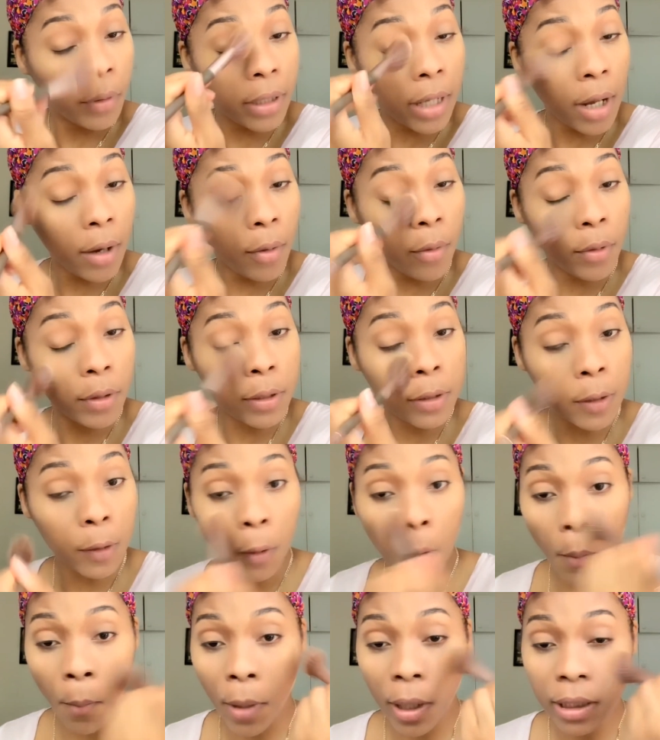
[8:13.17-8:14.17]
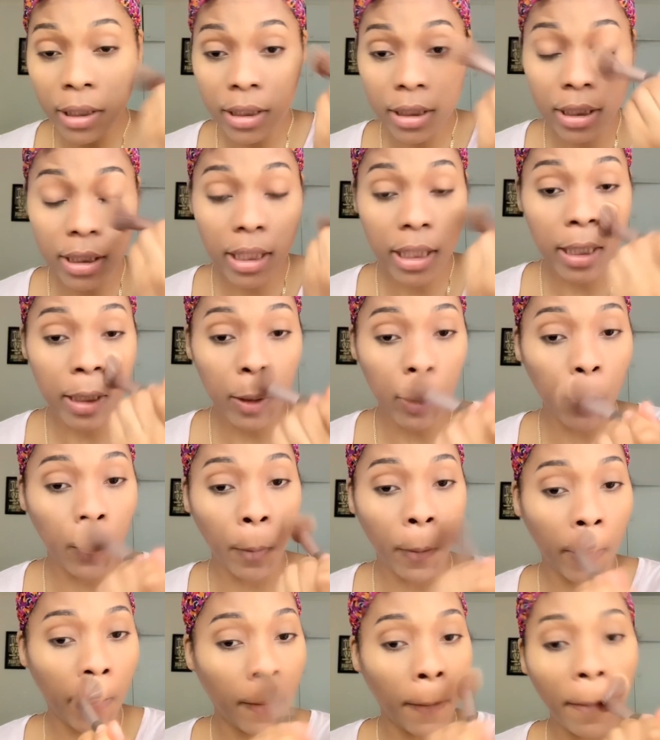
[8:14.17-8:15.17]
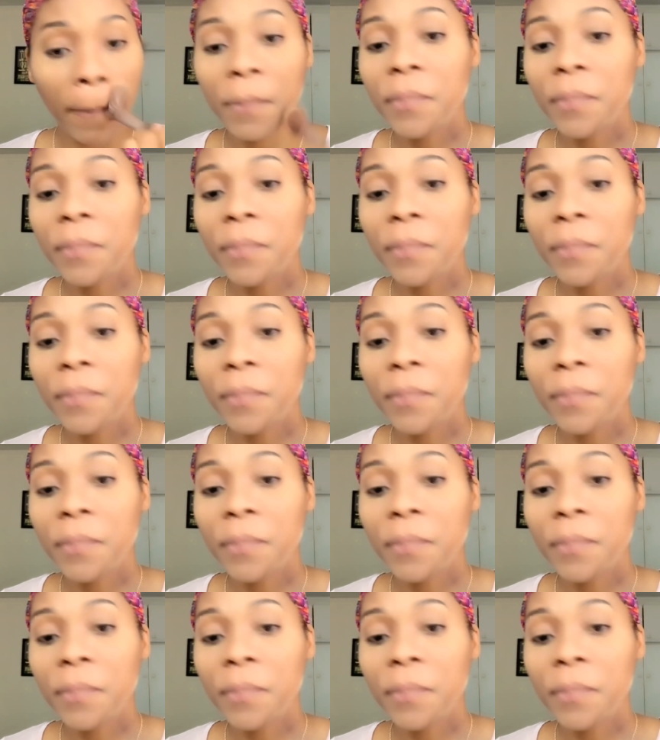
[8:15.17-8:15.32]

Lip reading: not going to do much today, sweetie.